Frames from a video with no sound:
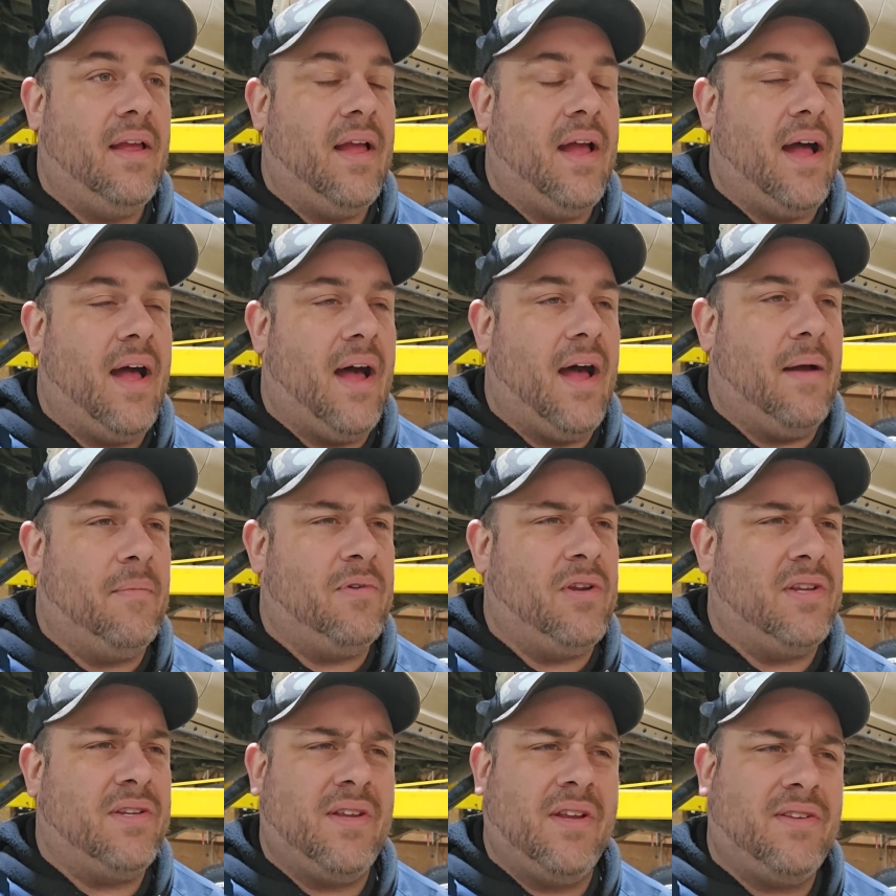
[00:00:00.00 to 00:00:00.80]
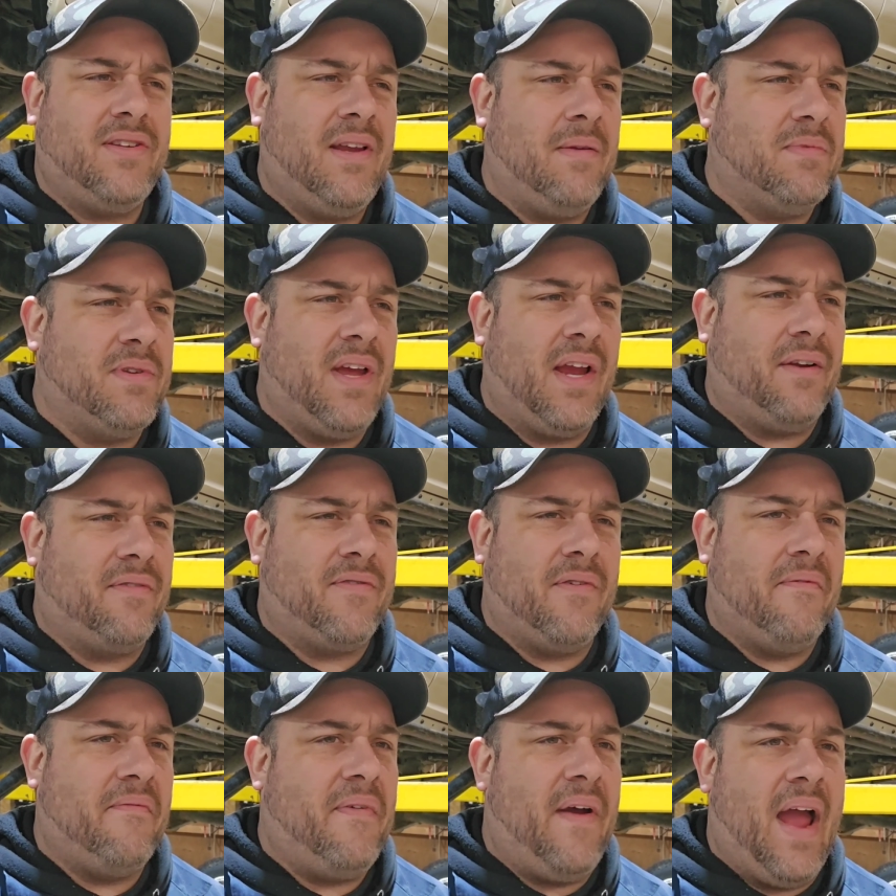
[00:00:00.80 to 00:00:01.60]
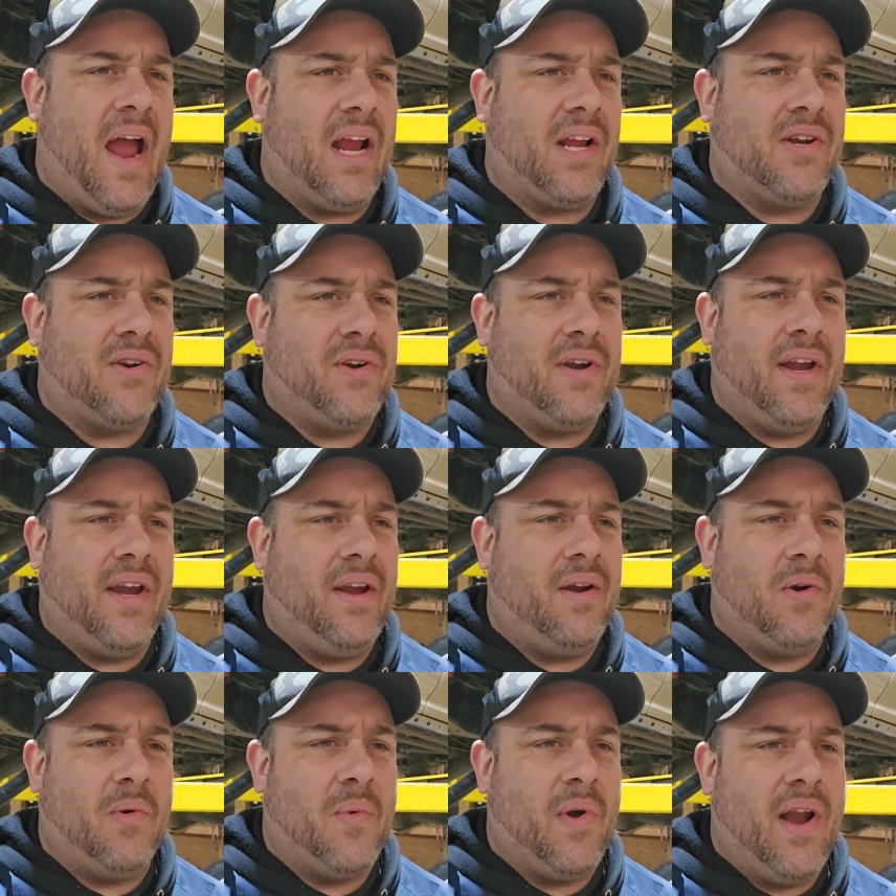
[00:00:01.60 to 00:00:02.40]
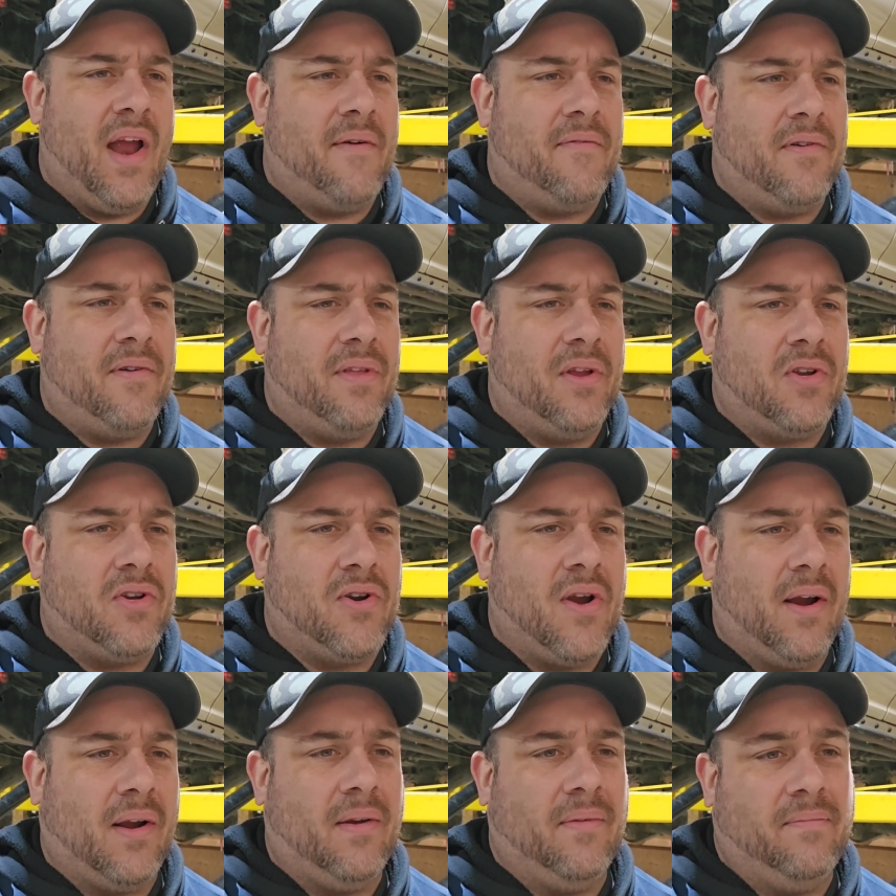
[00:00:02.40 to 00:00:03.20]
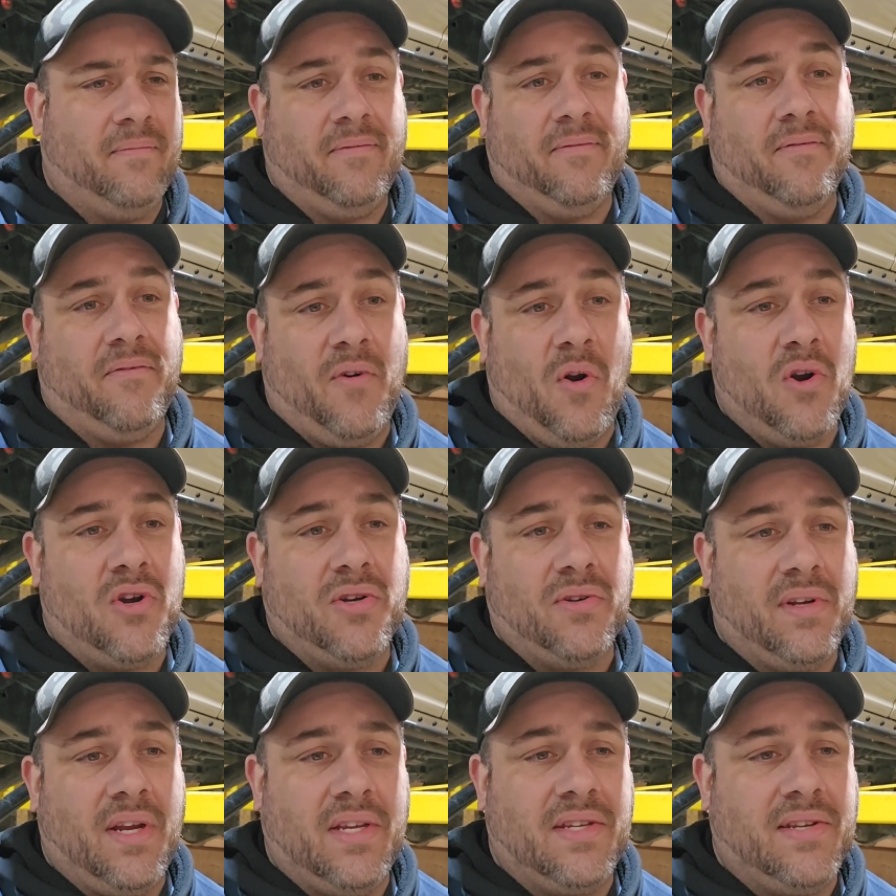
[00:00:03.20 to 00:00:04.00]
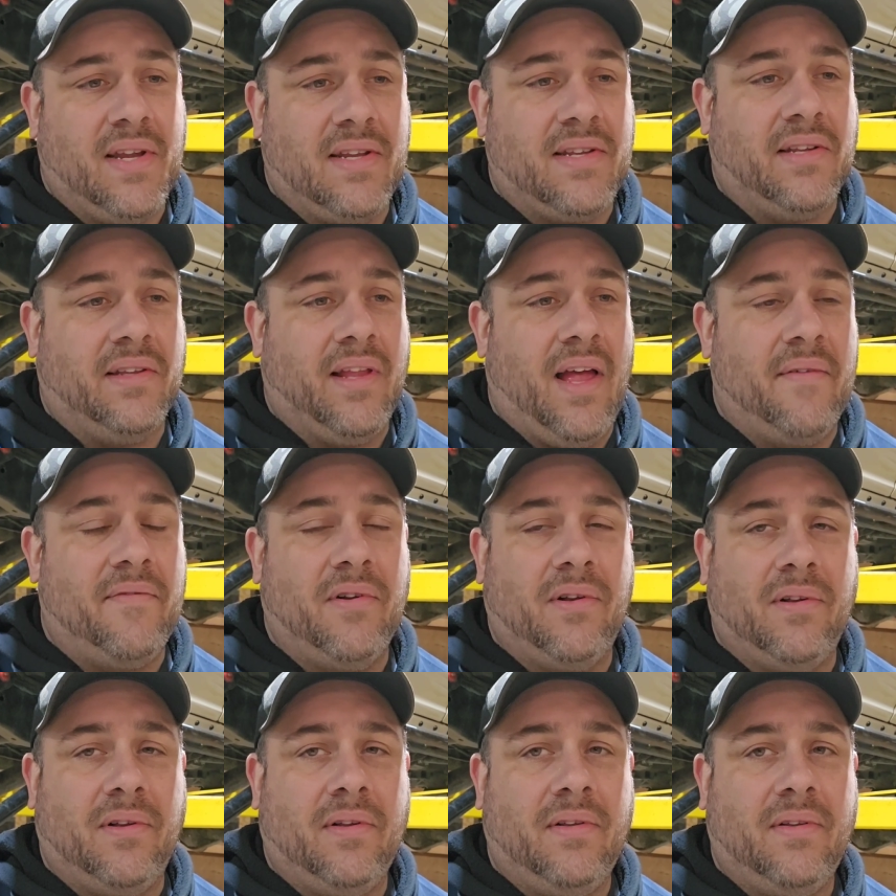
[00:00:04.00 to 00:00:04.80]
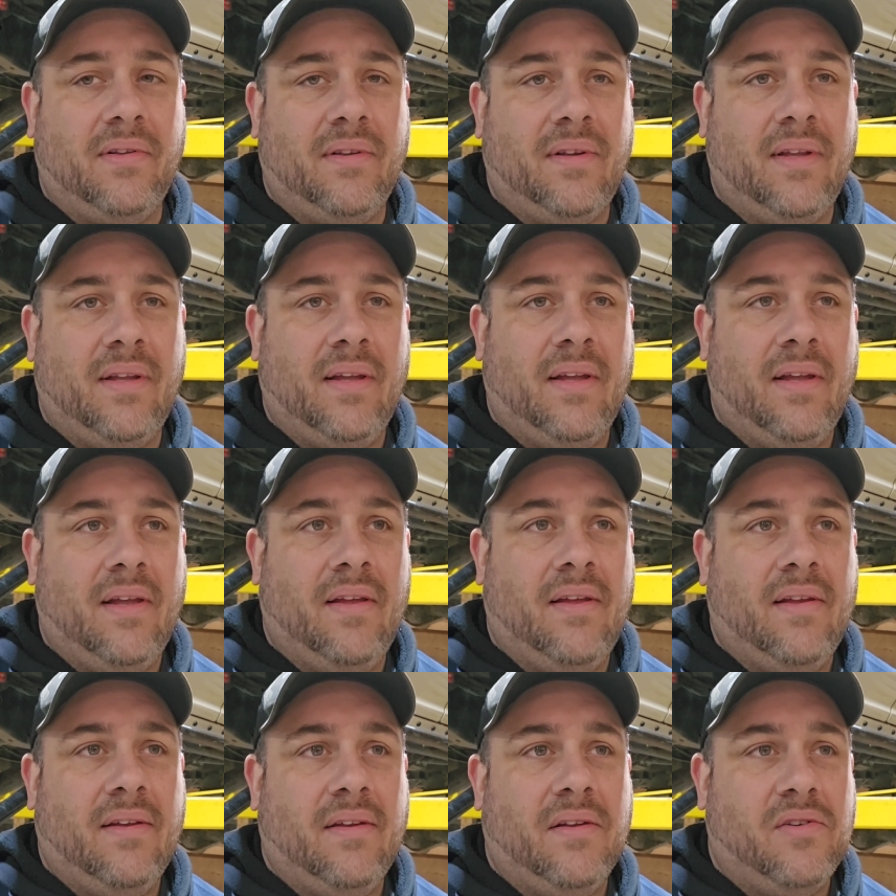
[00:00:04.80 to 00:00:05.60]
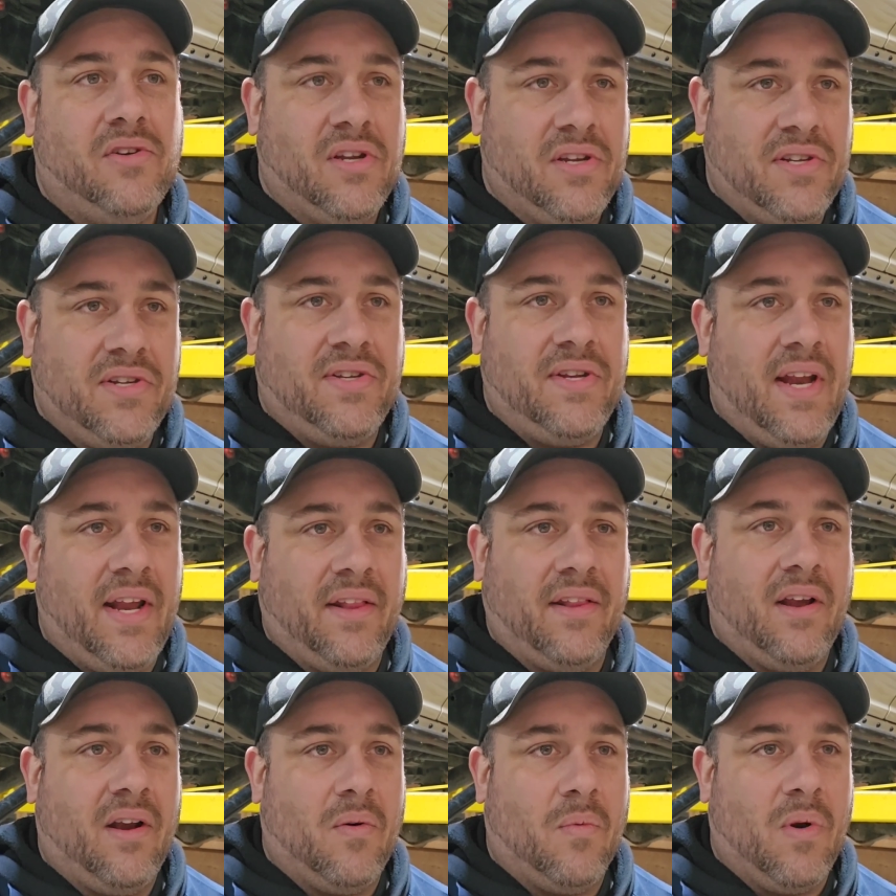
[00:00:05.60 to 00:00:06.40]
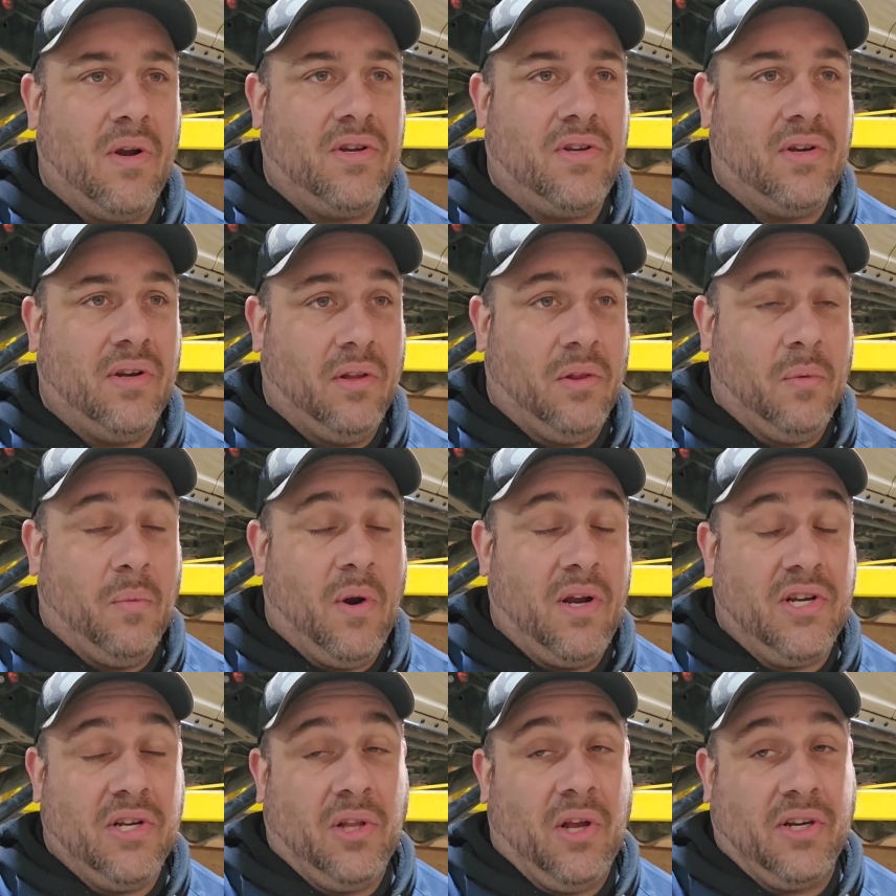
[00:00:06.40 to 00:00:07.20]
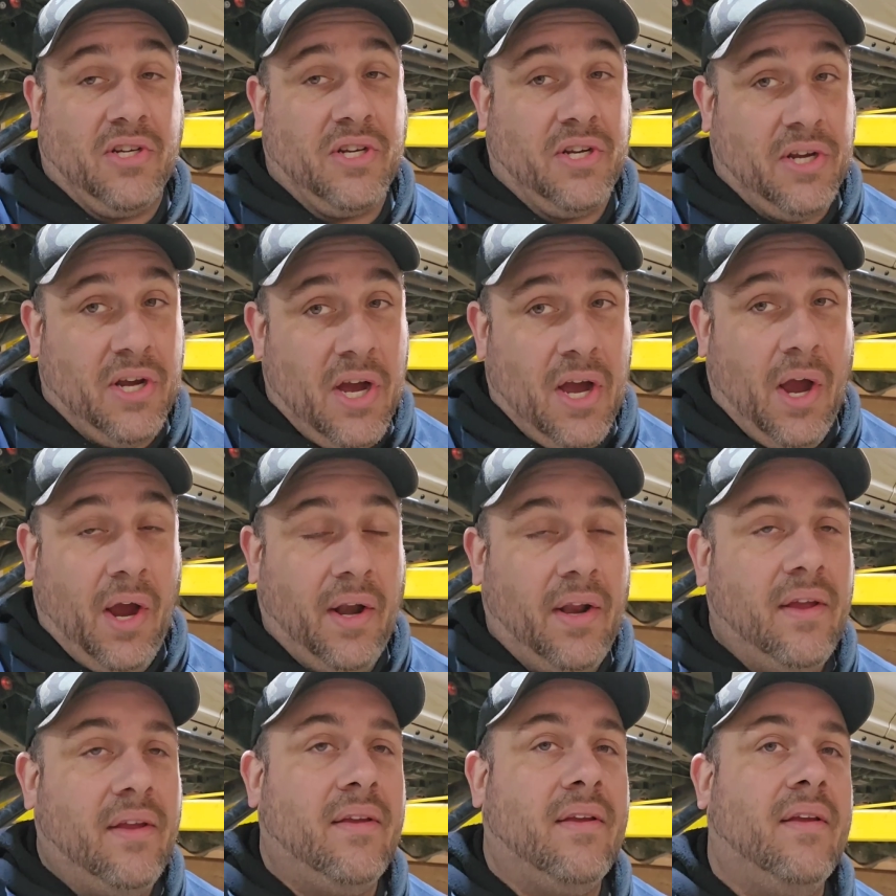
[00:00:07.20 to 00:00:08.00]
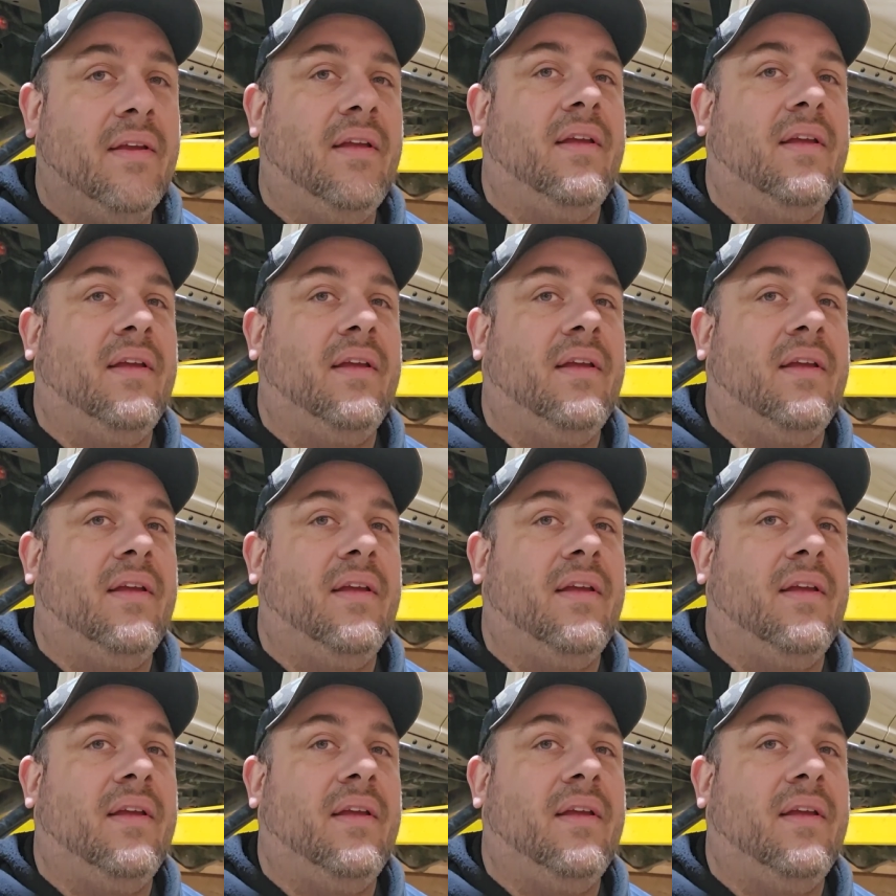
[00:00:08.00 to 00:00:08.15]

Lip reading: It seems like from factory or whatever, the truck virtually sits level, just sitting there, which looks good.